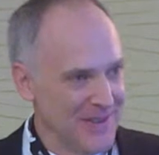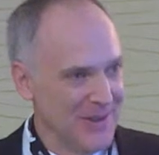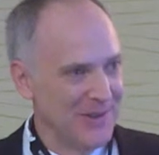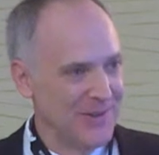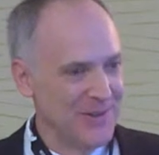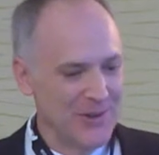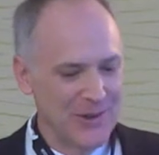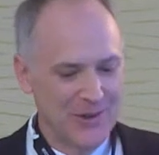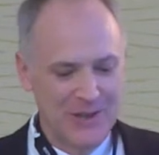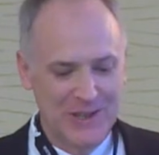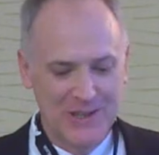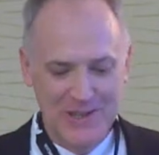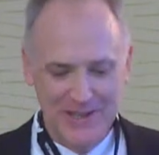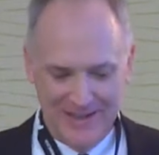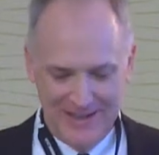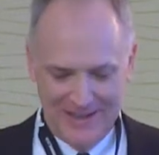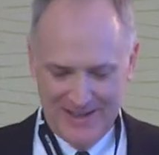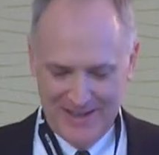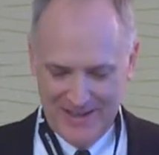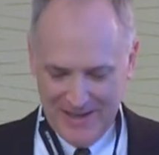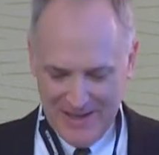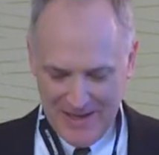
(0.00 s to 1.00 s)
you know, good.
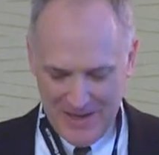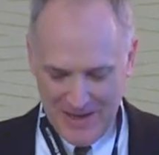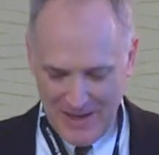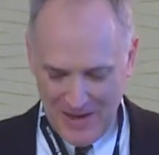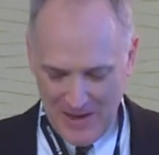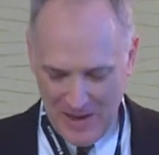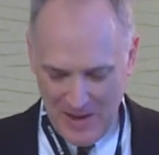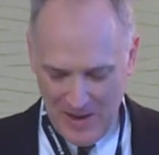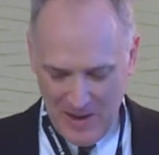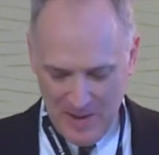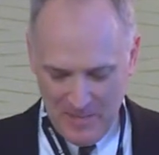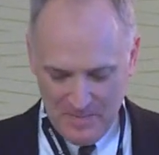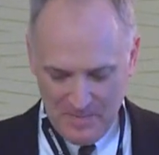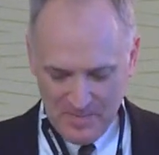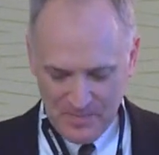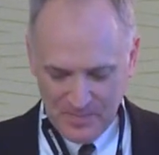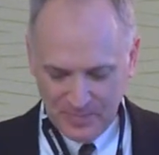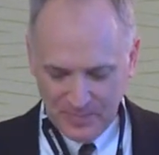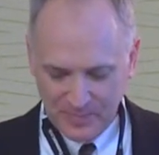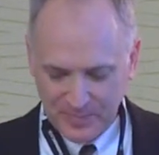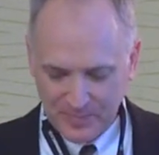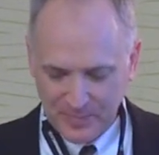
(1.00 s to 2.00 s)

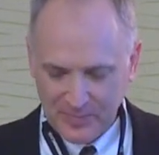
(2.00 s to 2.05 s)
Um,